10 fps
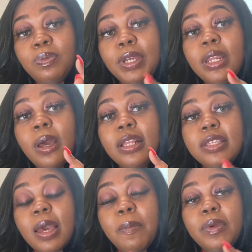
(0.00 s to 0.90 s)
Be the
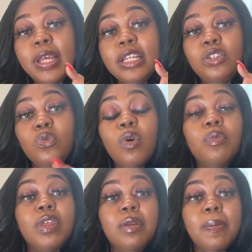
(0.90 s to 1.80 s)
example that you
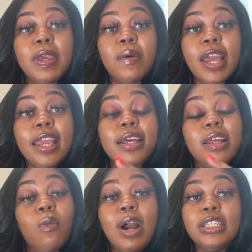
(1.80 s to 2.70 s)
want them to be, okay? Because
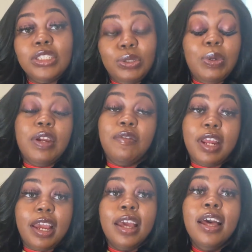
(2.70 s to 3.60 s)
they're watching you every
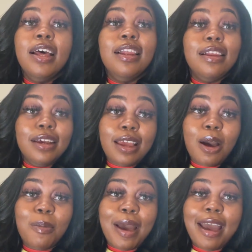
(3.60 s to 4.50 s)
day. Love
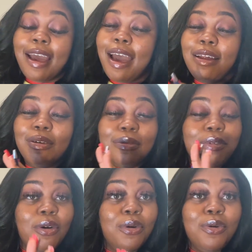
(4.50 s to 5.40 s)
y'all. Bye. I don't
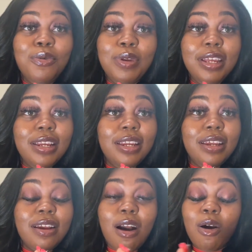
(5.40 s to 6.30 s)
know who needed to
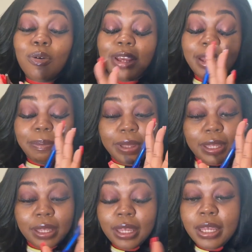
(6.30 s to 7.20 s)
hear all that,
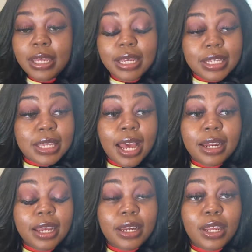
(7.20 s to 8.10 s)
but it's out
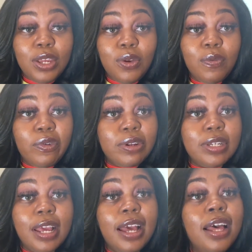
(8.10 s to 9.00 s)
there in the universe
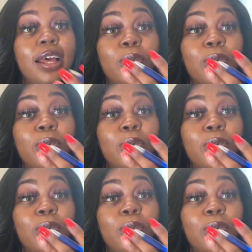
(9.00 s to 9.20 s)
now.